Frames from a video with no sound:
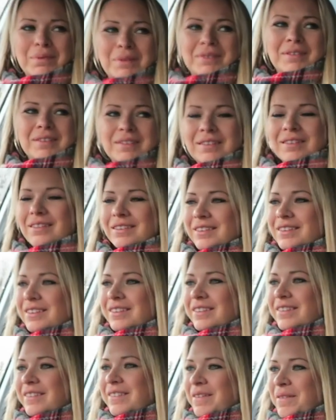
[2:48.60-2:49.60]

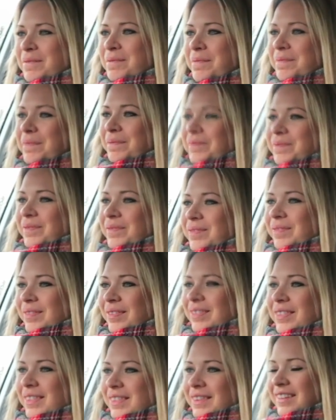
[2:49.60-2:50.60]

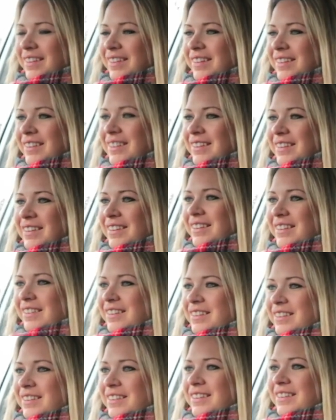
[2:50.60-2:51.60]

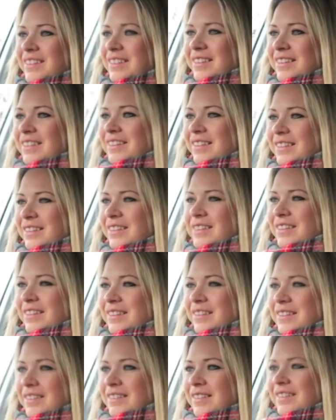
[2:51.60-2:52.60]

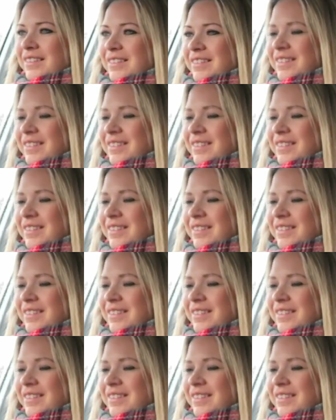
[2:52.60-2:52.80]
This person isn't speaking.